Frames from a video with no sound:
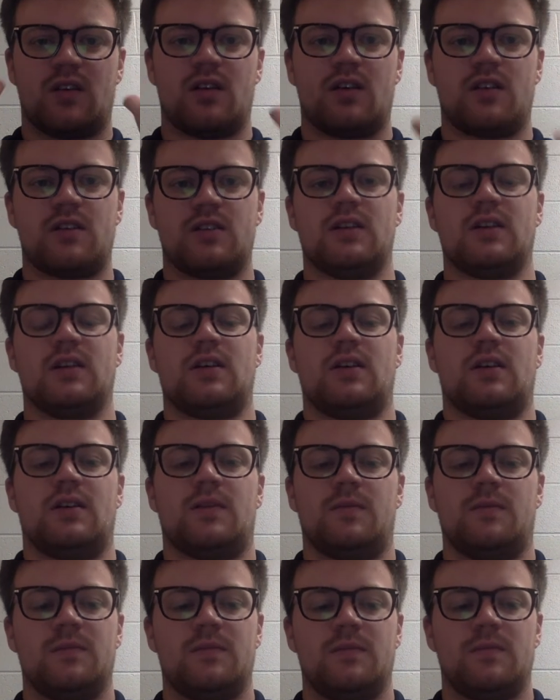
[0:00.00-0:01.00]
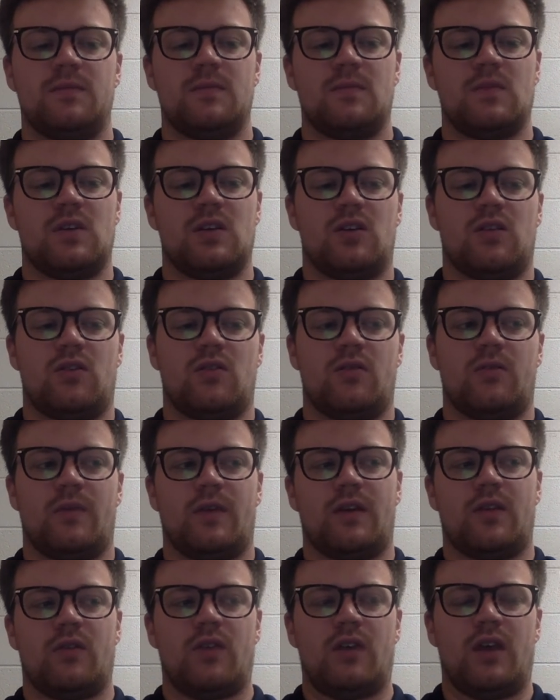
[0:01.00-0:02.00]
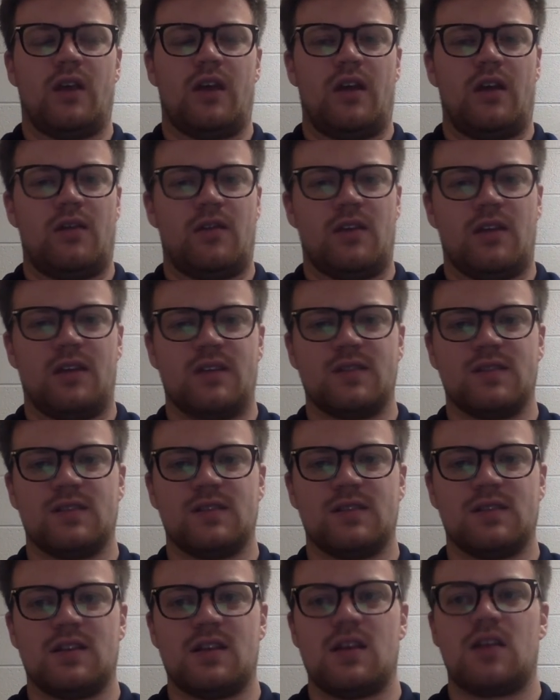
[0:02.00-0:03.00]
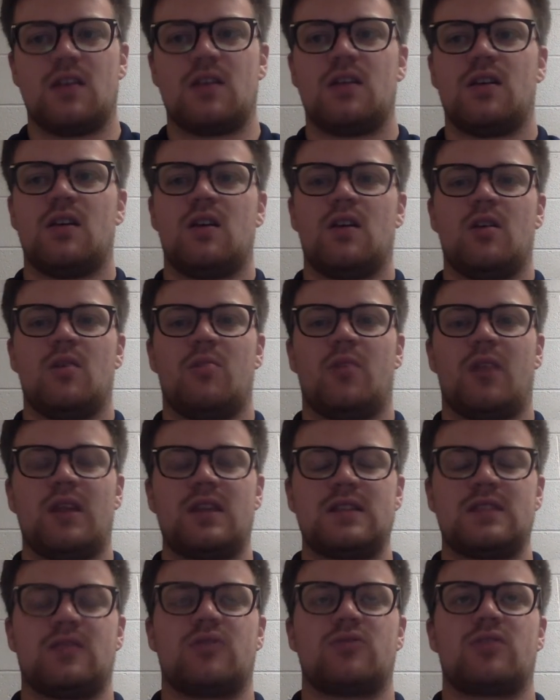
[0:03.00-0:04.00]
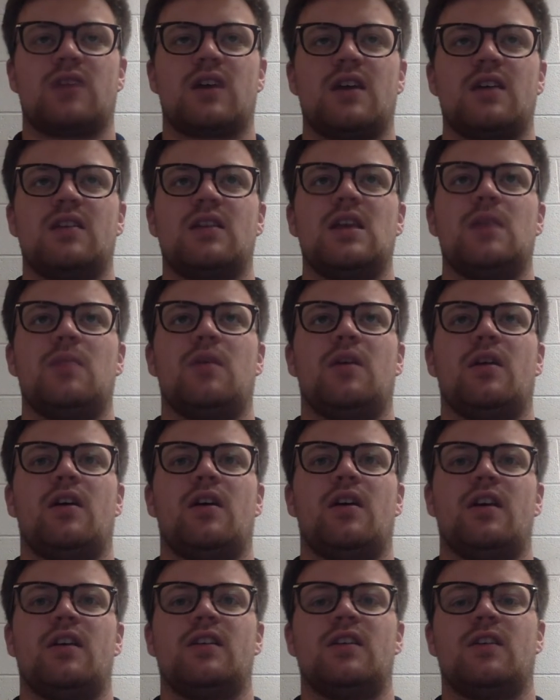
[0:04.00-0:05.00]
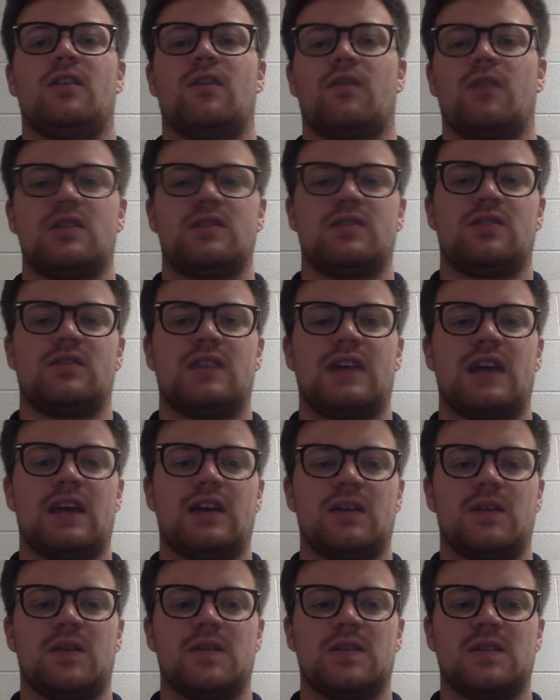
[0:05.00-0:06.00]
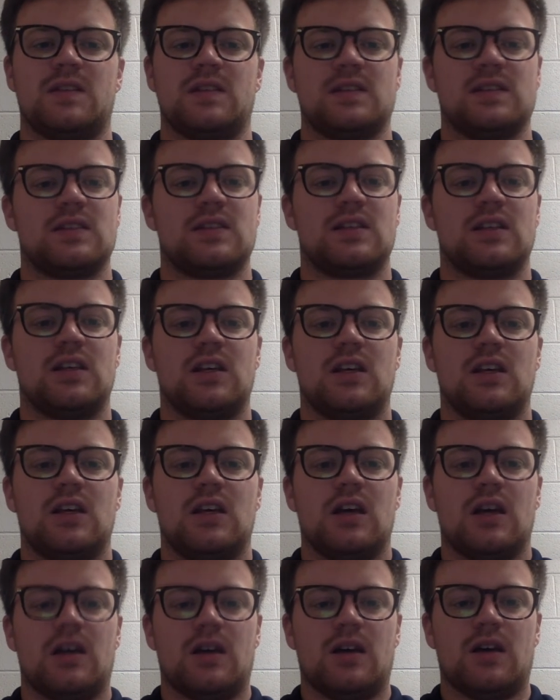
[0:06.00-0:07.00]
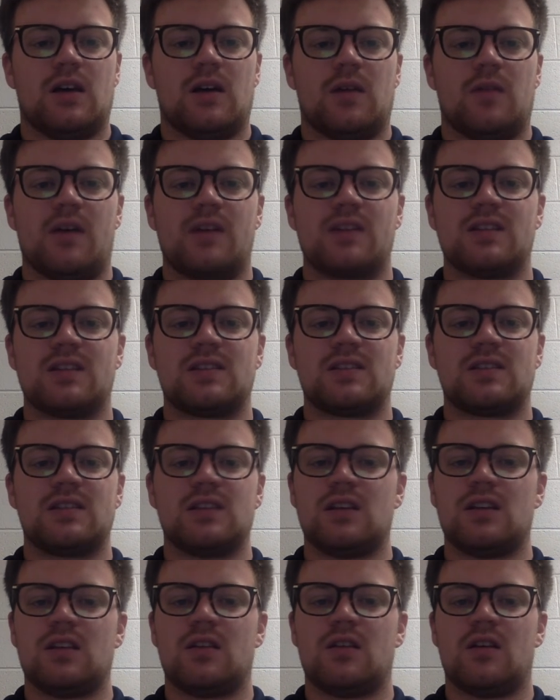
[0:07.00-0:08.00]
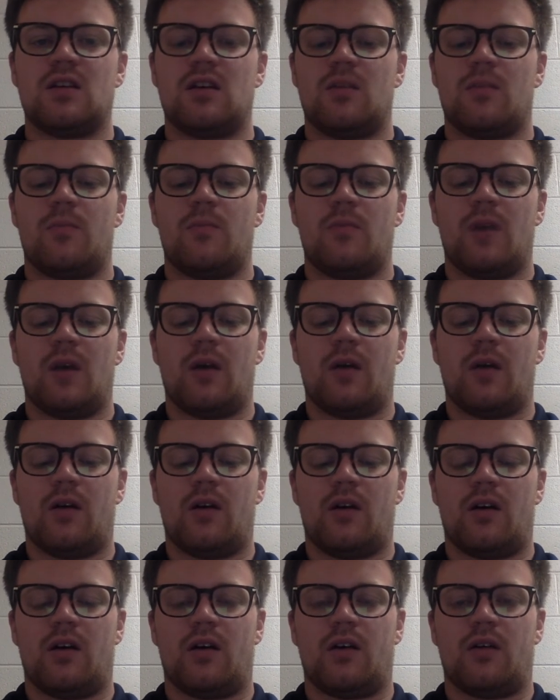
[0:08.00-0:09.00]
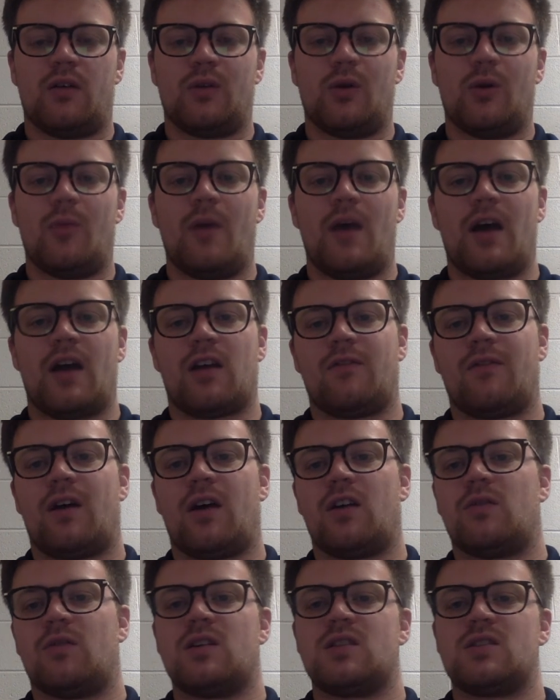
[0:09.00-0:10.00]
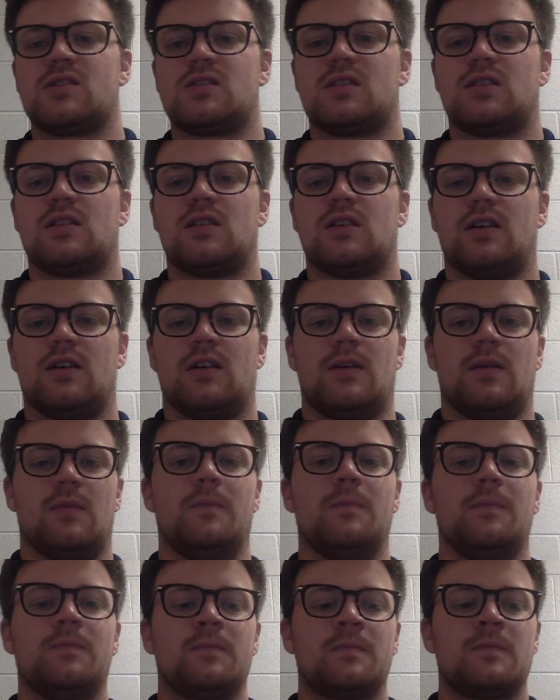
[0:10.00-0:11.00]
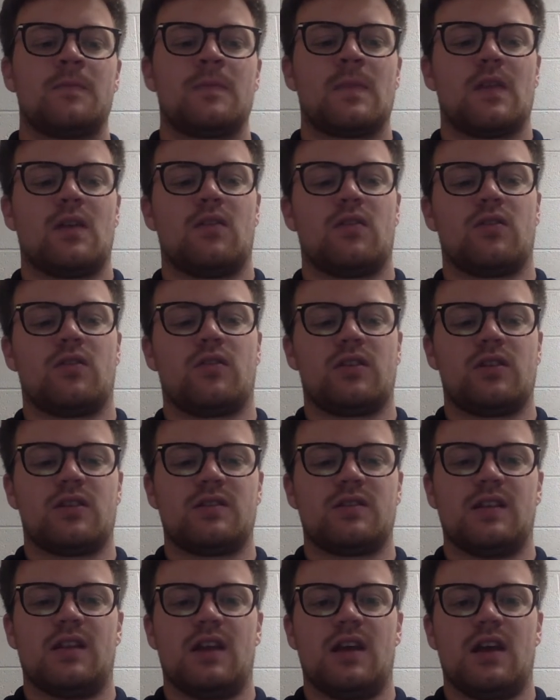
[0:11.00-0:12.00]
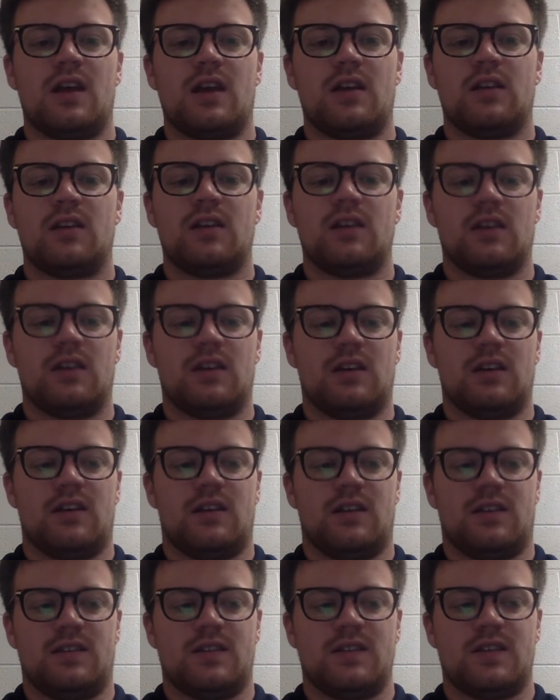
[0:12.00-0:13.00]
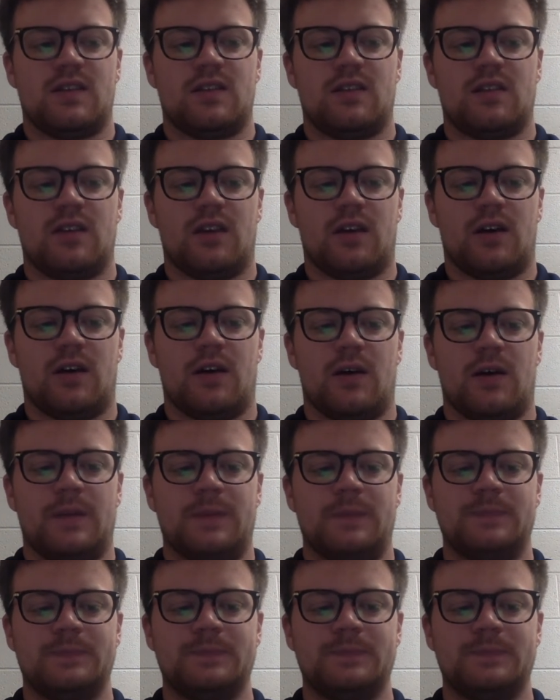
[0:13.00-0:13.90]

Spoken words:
on. I'm like, okay, I think it's this thing, but I still try and keep a differential diagnosis. I just did a low back evaluation earlier today, and I